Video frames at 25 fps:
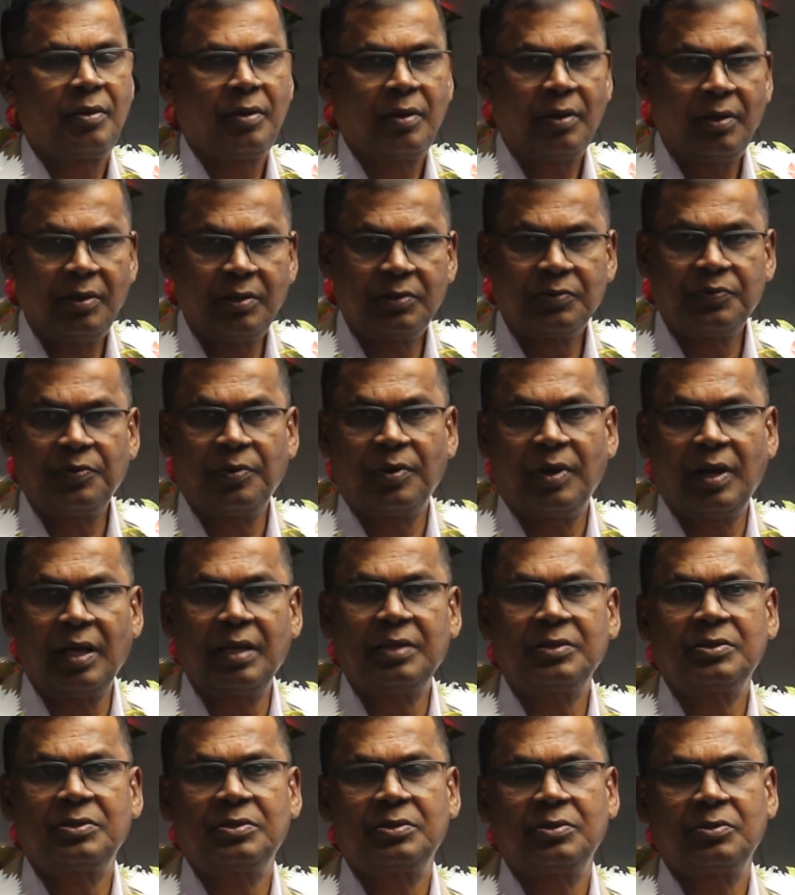is for
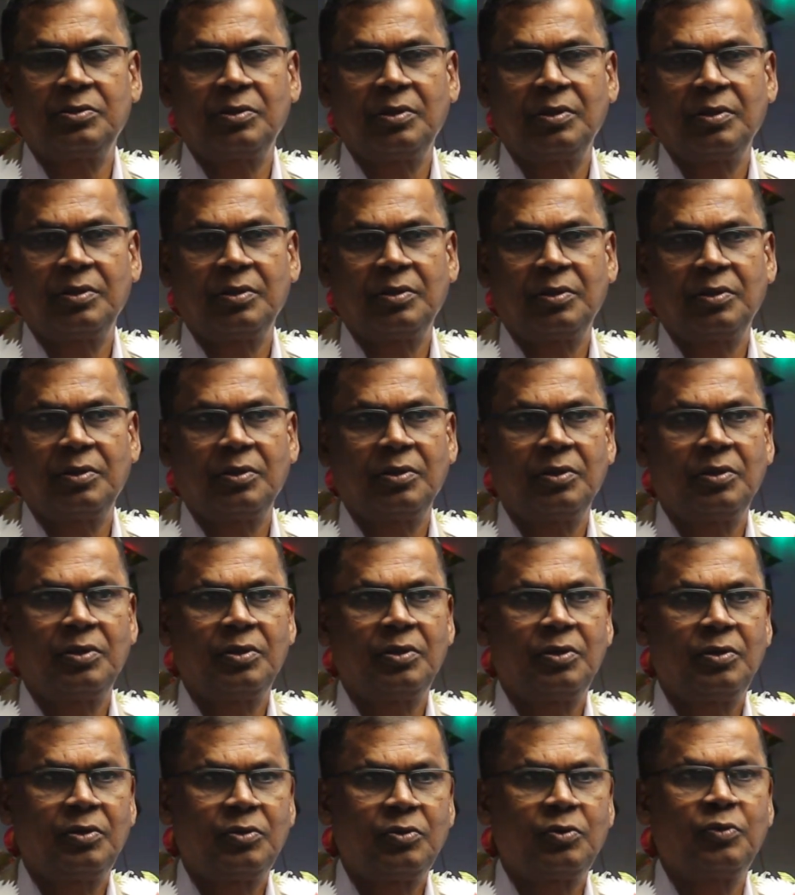us
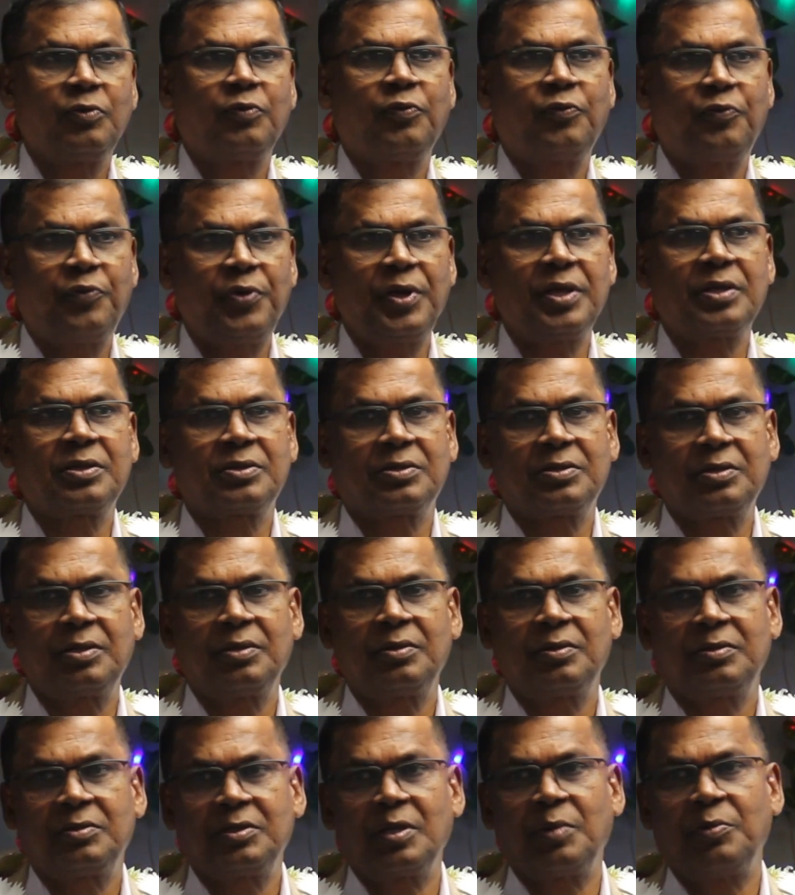to fix
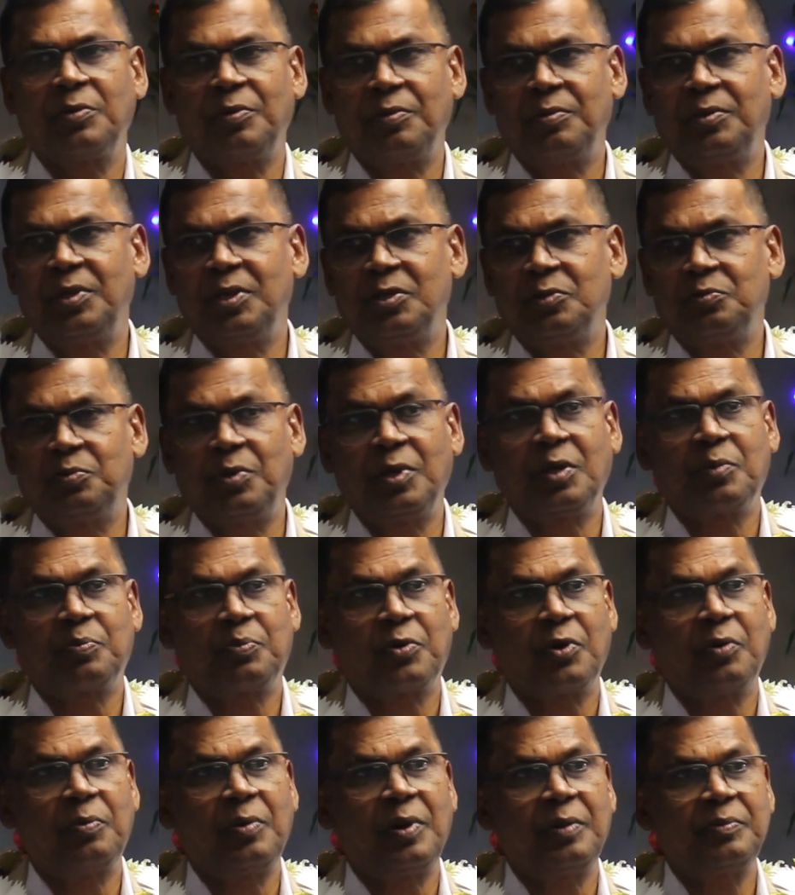some of these big
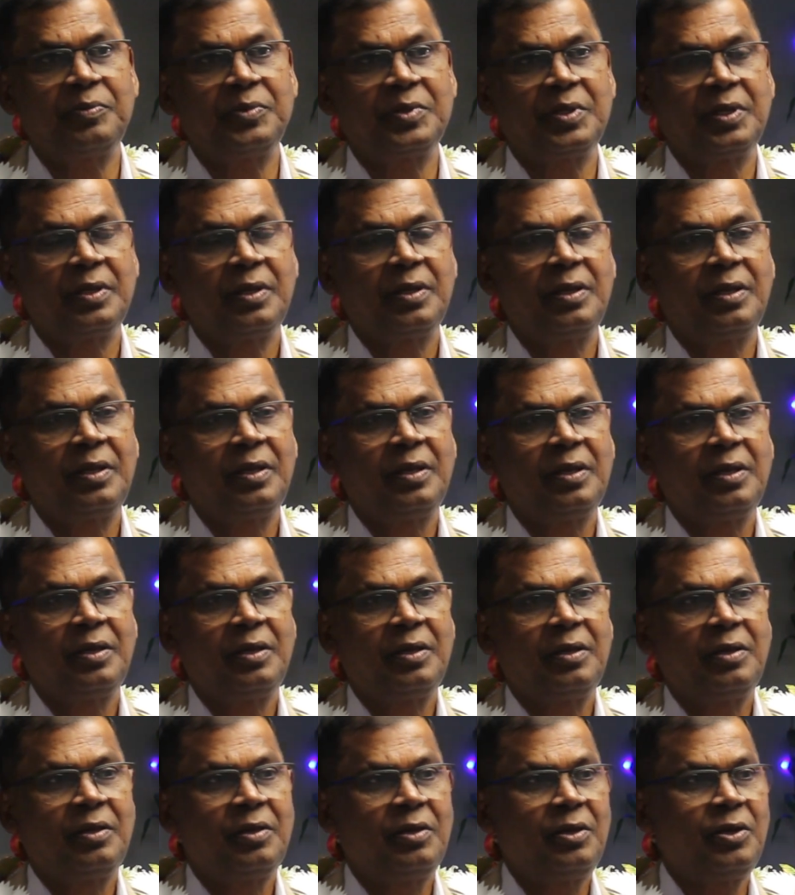problems.
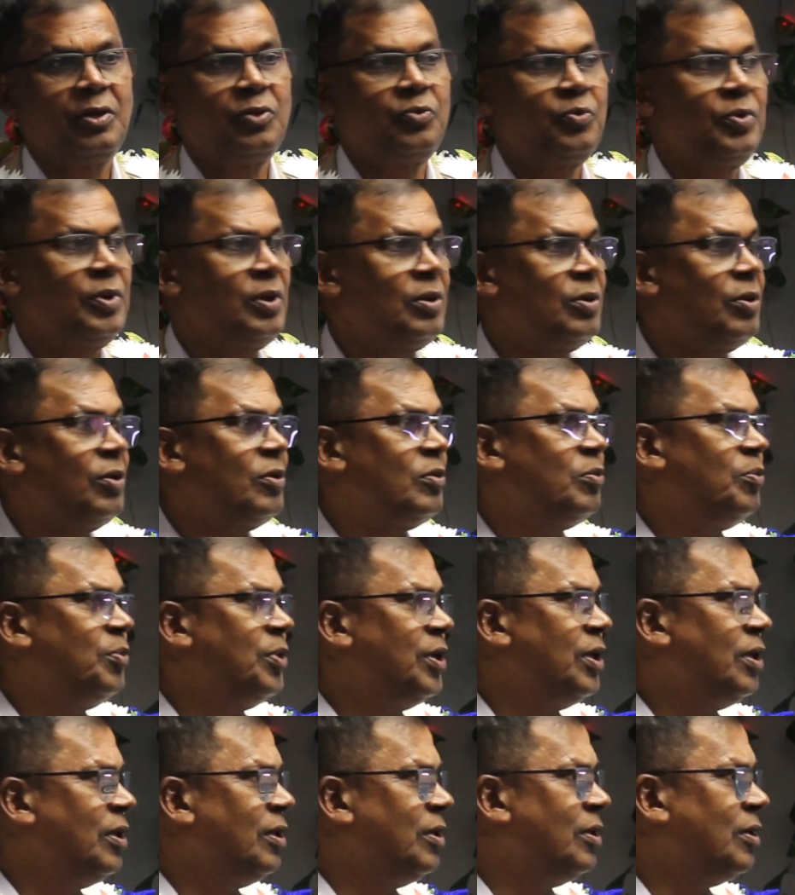It will not
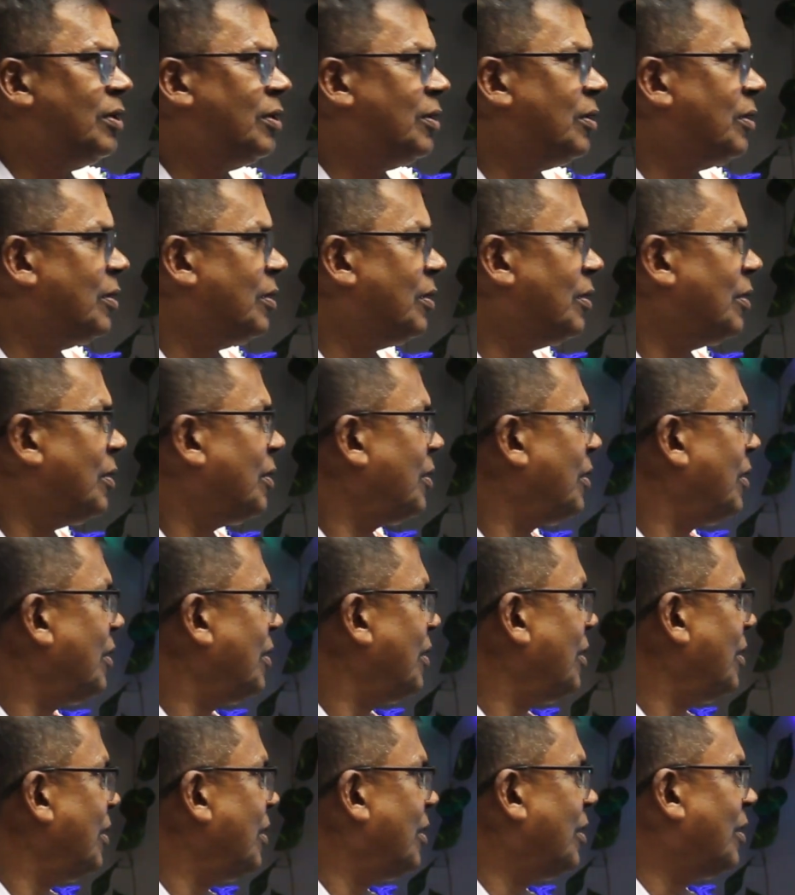be
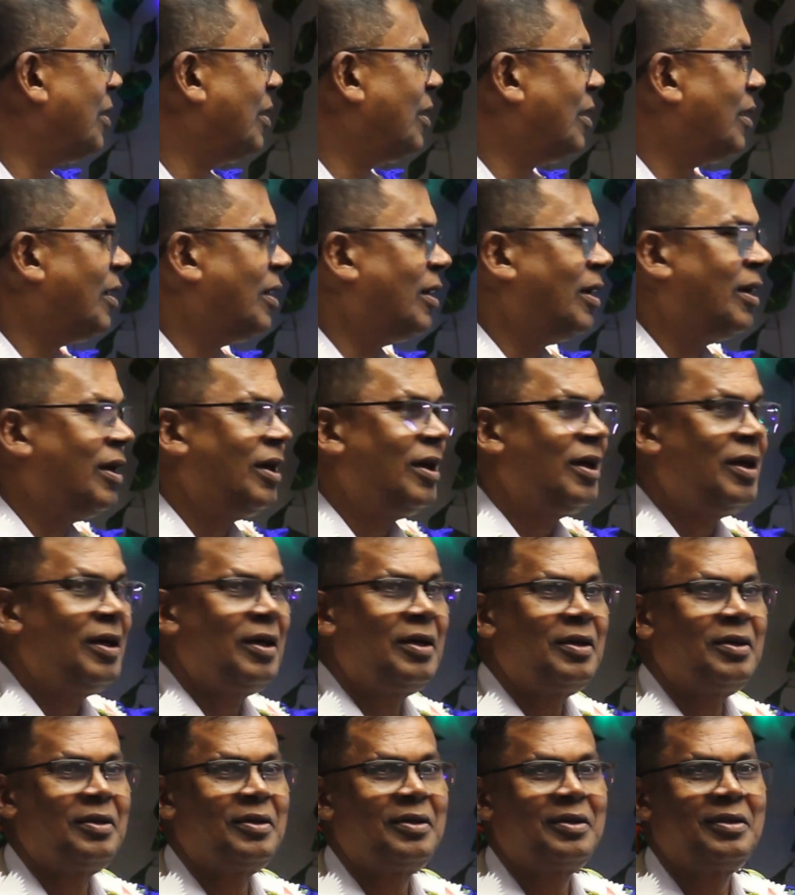
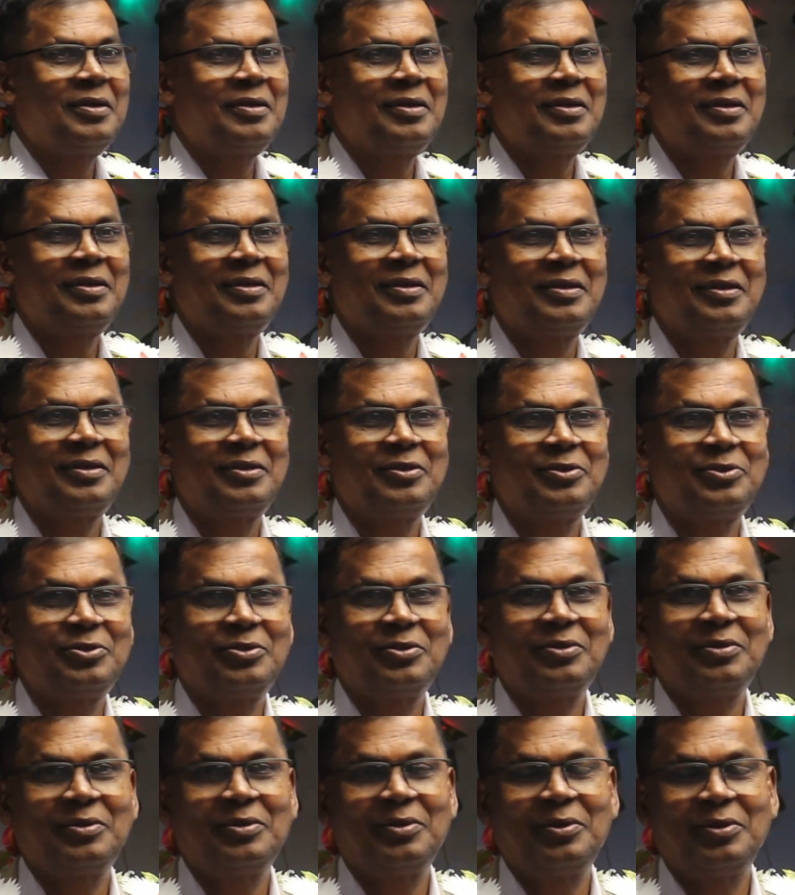done
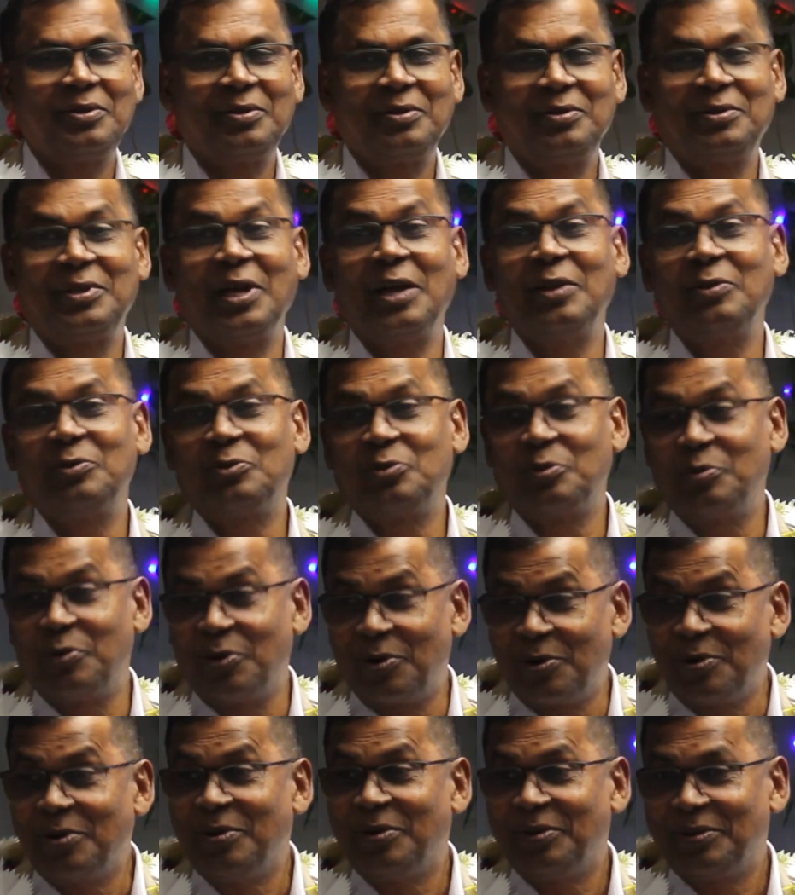
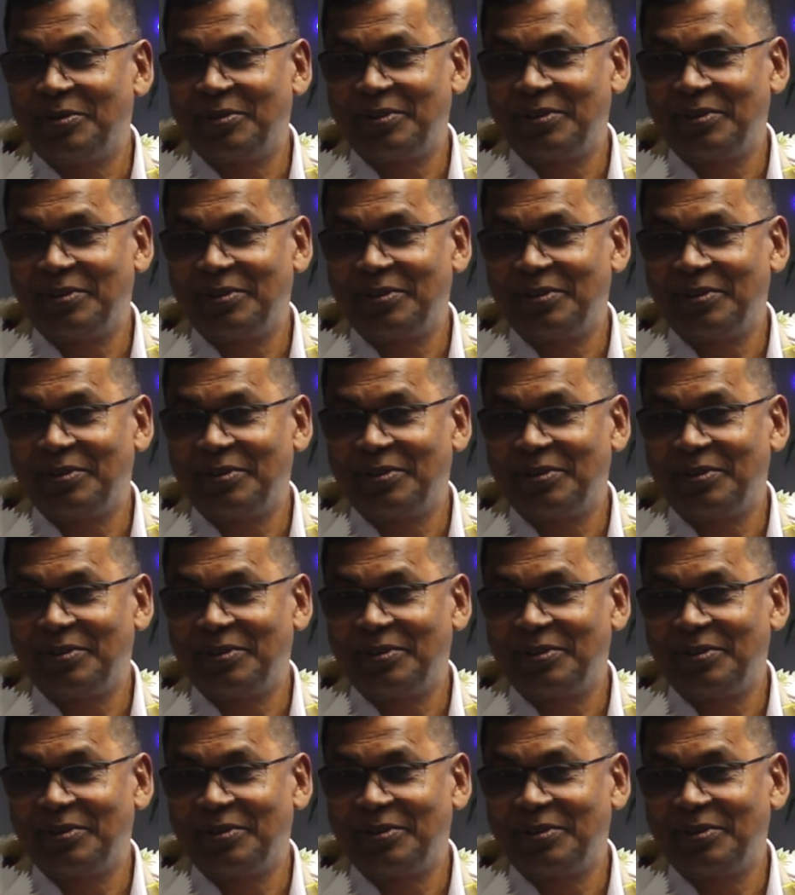tomorrow,